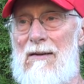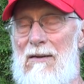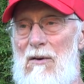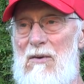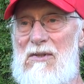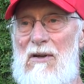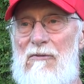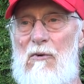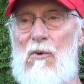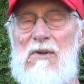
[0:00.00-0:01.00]
I always
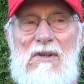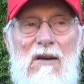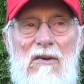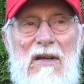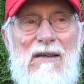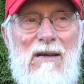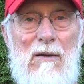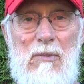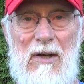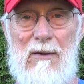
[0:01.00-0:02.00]
thought Ford was kind of a neat
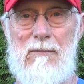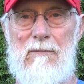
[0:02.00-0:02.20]
company.